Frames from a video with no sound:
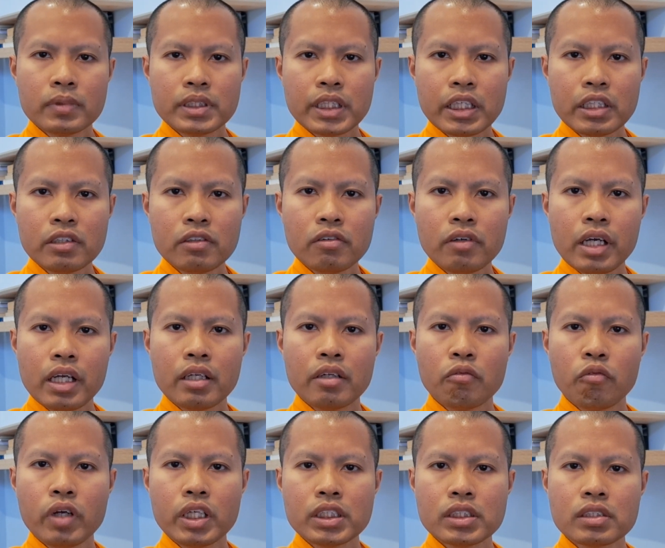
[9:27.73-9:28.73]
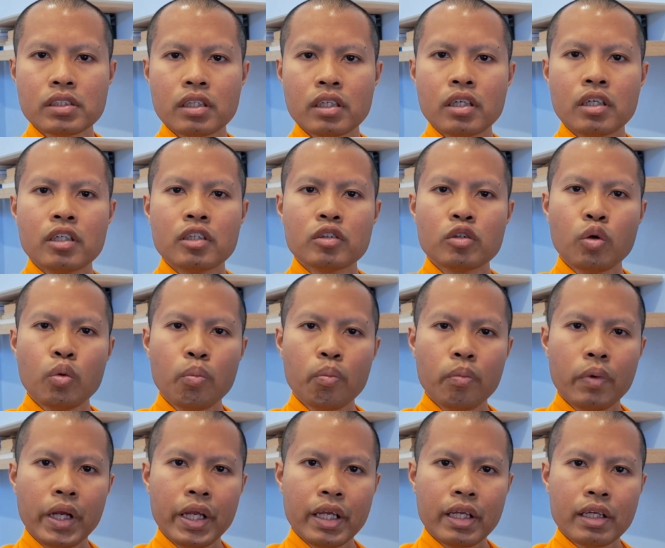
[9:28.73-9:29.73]
genuine wish to
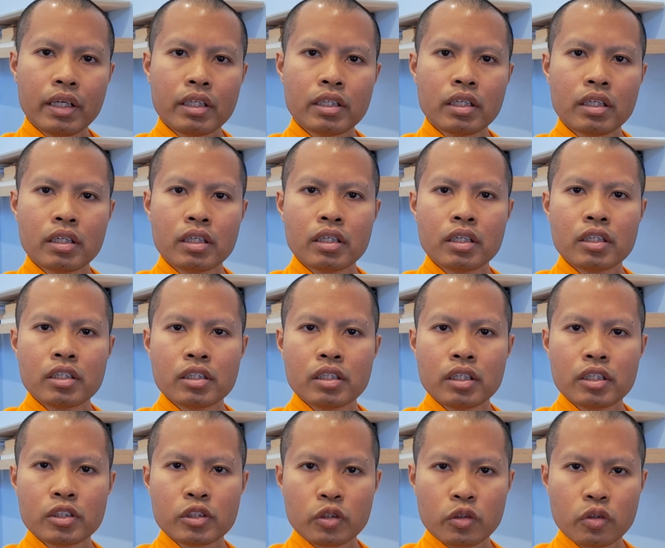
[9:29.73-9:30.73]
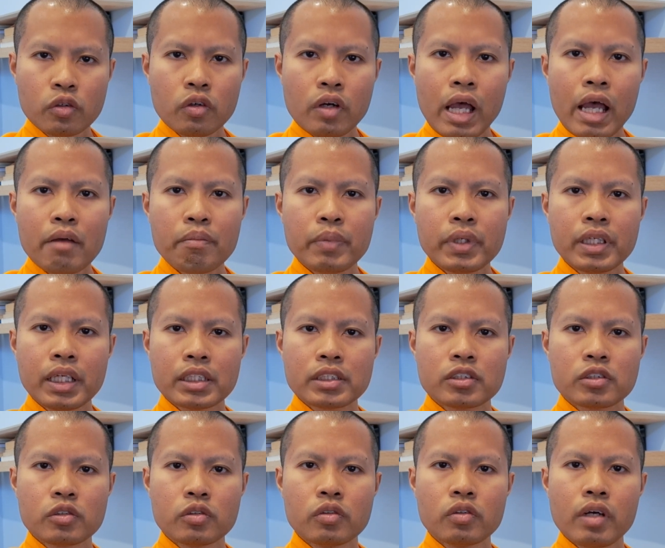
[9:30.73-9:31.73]
bring true
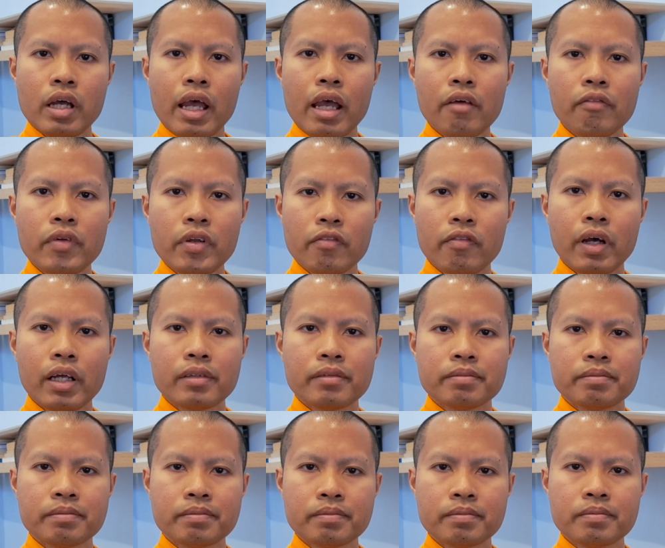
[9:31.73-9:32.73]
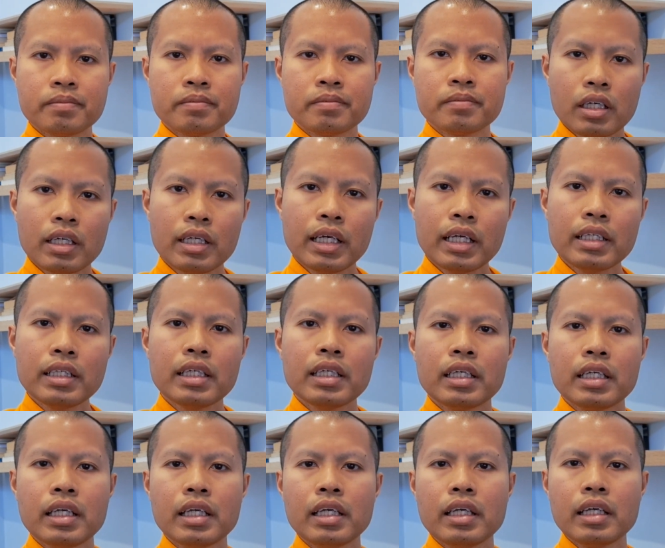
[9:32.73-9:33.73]
happiness to everyone. Currently,
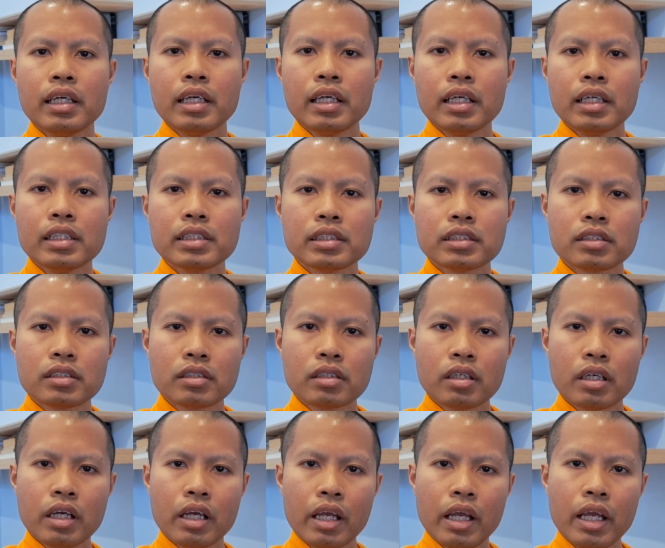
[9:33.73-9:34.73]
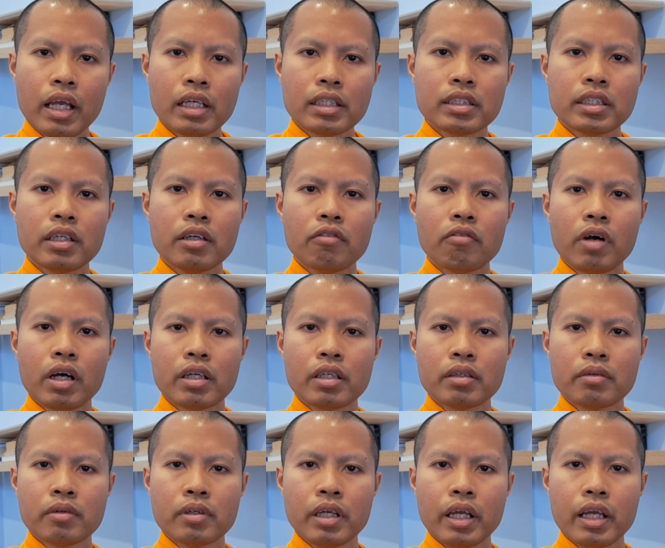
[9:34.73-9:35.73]
he is
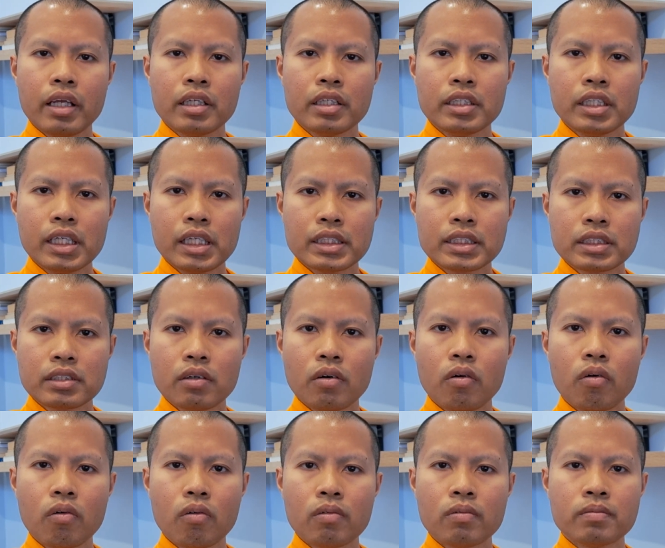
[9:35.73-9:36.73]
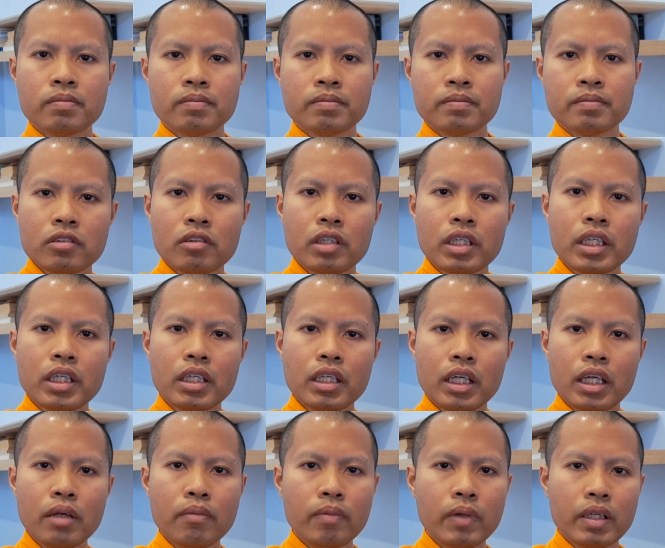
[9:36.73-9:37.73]
81 years old. Surely,
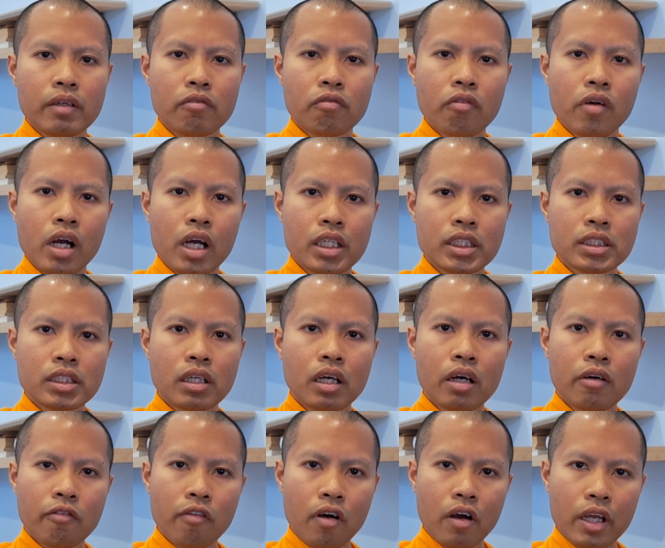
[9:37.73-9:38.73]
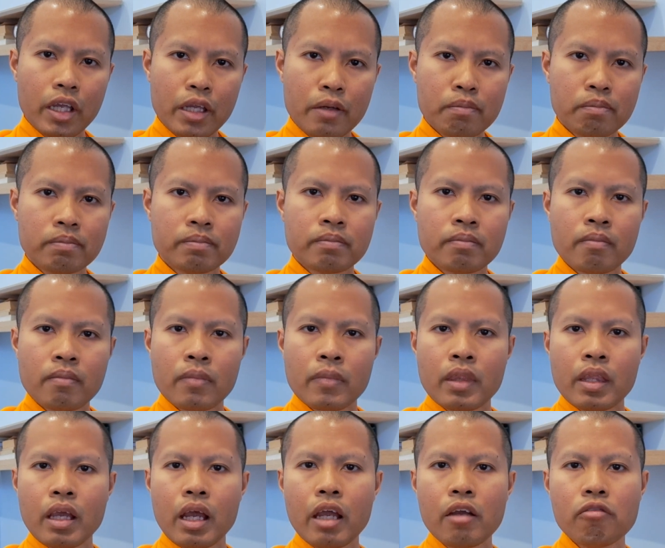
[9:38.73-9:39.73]
if it weren't for him,
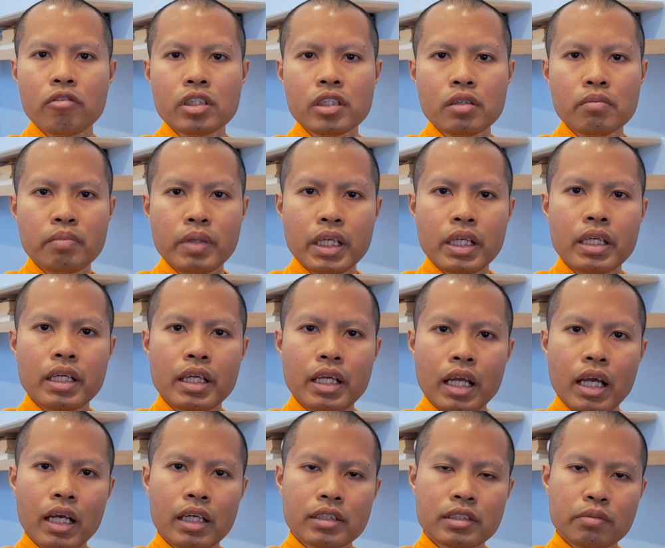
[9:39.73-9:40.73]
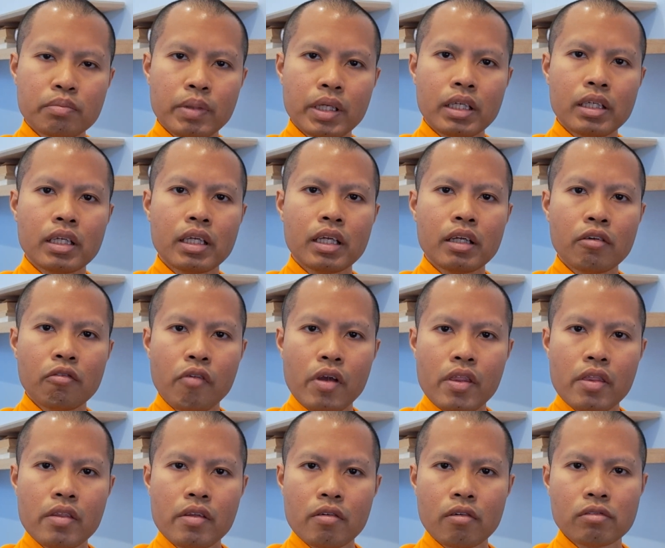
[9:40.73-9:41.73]
I wouldn't be here speaking
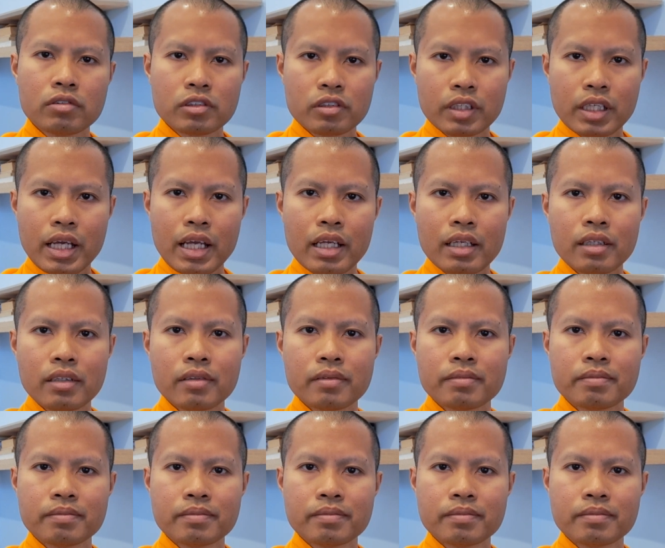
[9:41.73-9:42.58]
with you today.